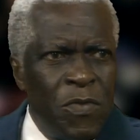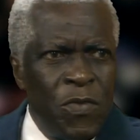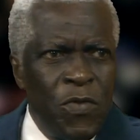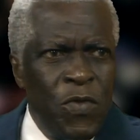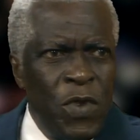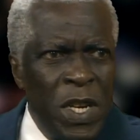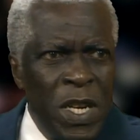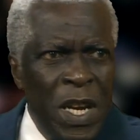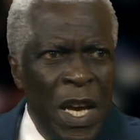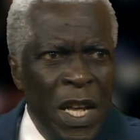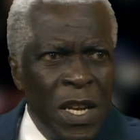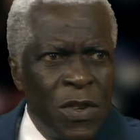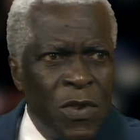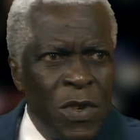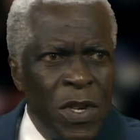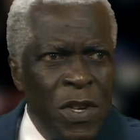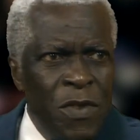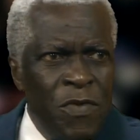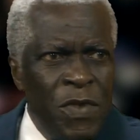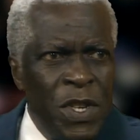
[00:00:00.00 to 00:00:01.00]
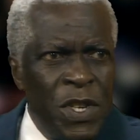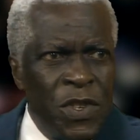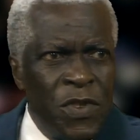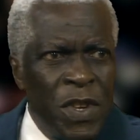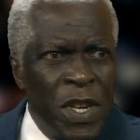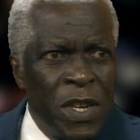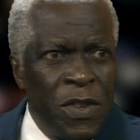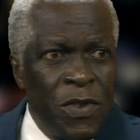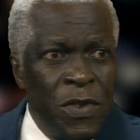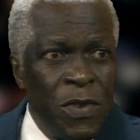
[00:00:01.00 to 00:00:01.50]
We are not going to
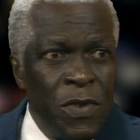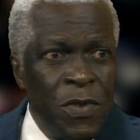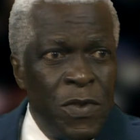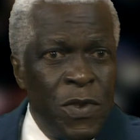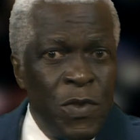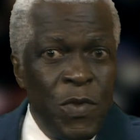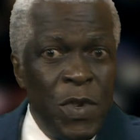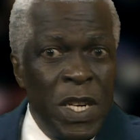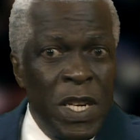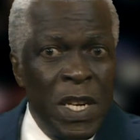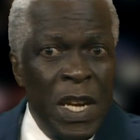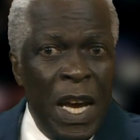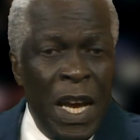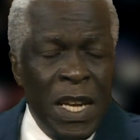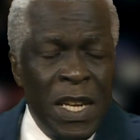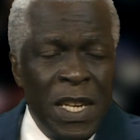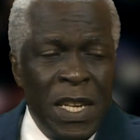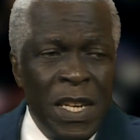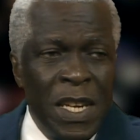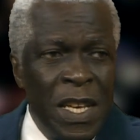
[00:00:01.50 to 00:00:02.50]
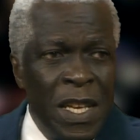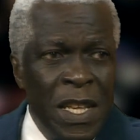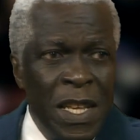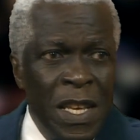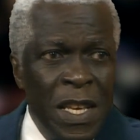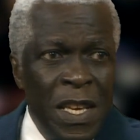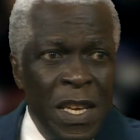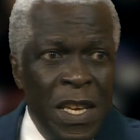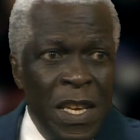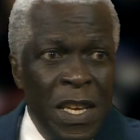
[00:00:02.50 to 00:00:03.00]
restrict drones. We are not
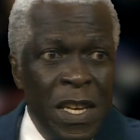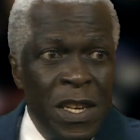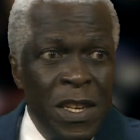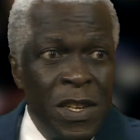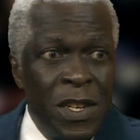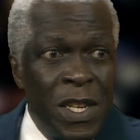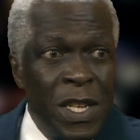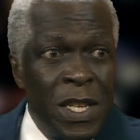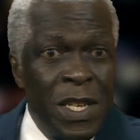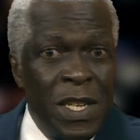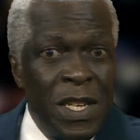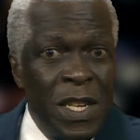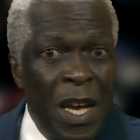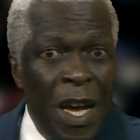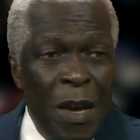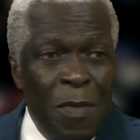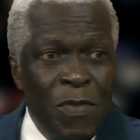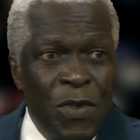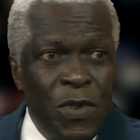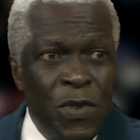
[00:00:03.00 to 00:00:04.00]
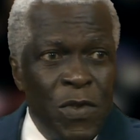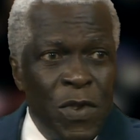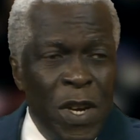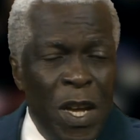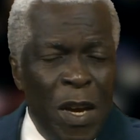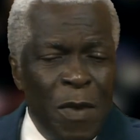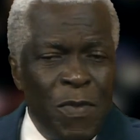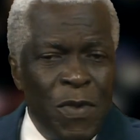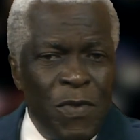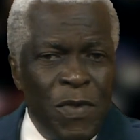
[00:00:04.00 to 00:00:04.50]
here to stop drone
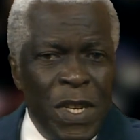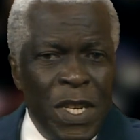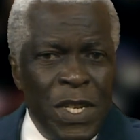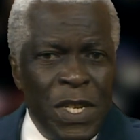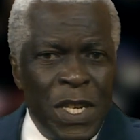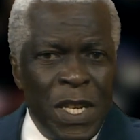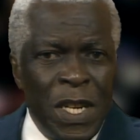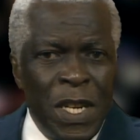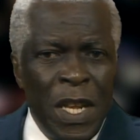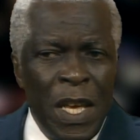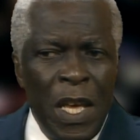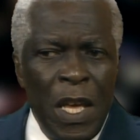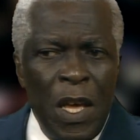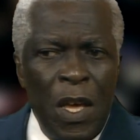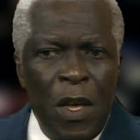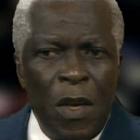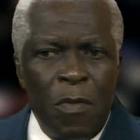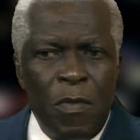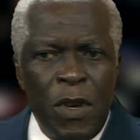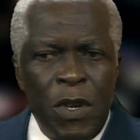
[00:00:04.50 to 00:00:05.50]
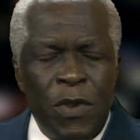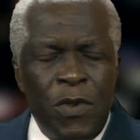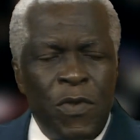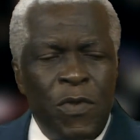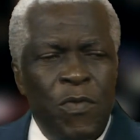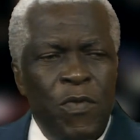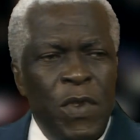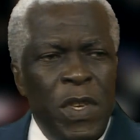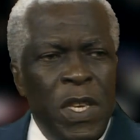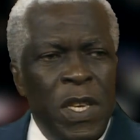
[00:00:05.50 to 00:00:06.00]
operation, but
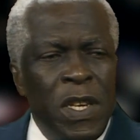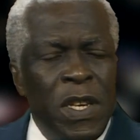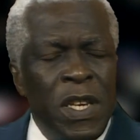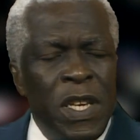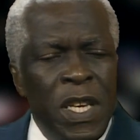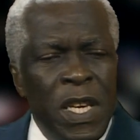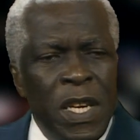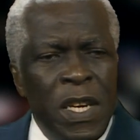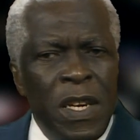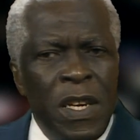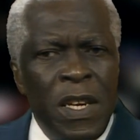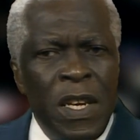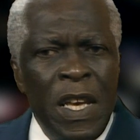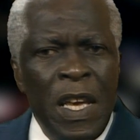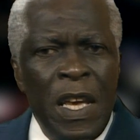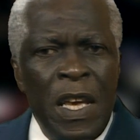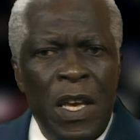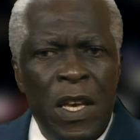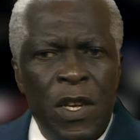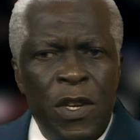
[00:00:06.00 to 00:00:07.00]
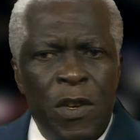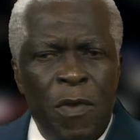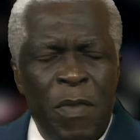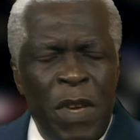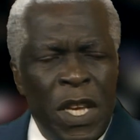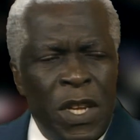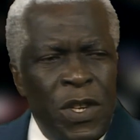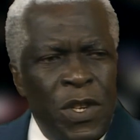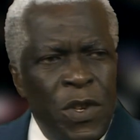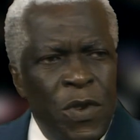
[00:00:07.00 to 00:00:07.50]
we are here to
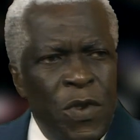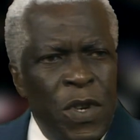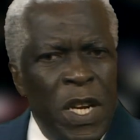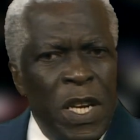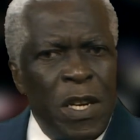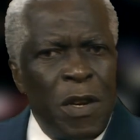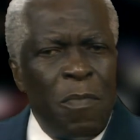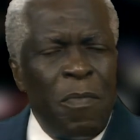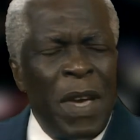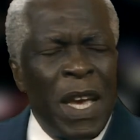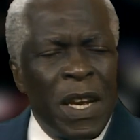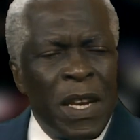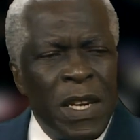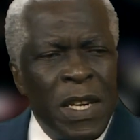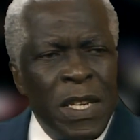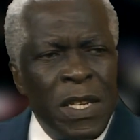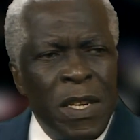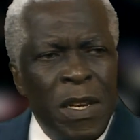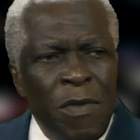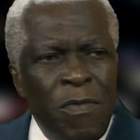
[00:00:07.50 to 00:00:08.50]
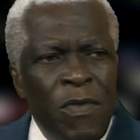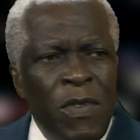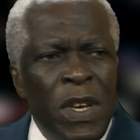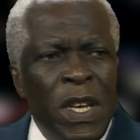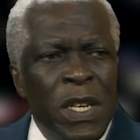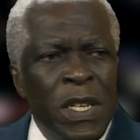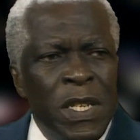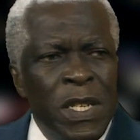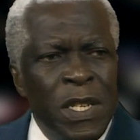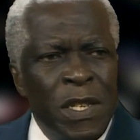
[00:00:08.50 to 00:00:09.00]
make sure that the mechanism
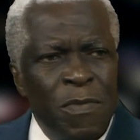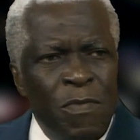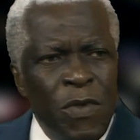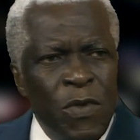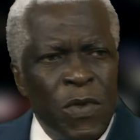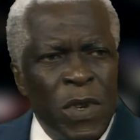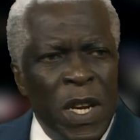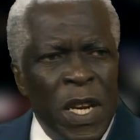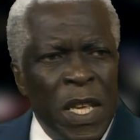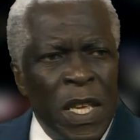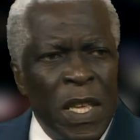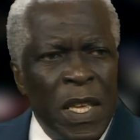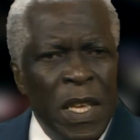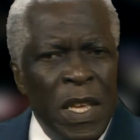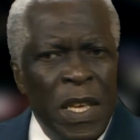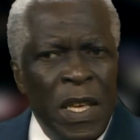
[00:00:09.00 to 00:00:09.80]
runs smoothly.